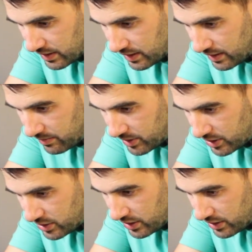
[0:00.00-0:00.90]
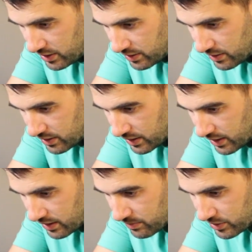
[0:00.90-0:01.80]
image here,
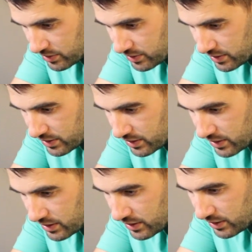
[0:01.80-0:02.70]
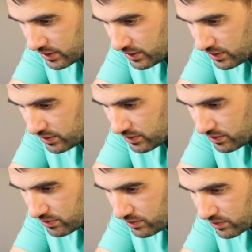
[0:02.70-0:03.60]
capture,
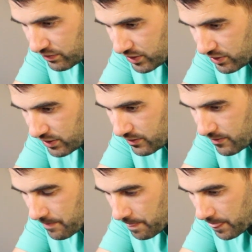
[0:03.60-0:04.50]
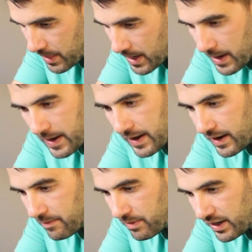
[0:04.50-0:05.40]
use photo,
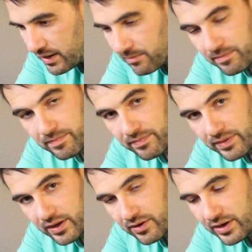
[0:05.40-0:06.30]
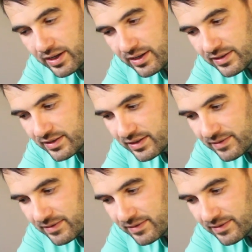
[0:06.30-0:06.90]
and bam, there it is.